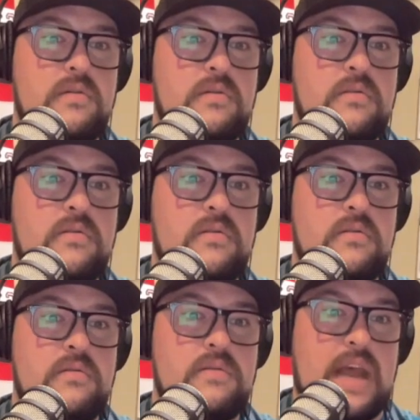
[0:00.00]
And like,
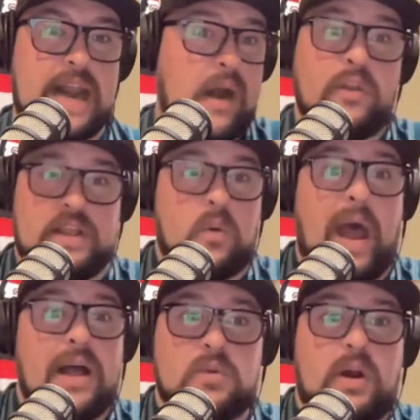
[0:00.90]
and I don't probably, think
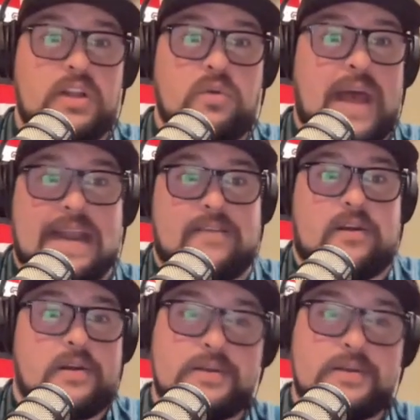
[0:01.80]
Wild want to do that either.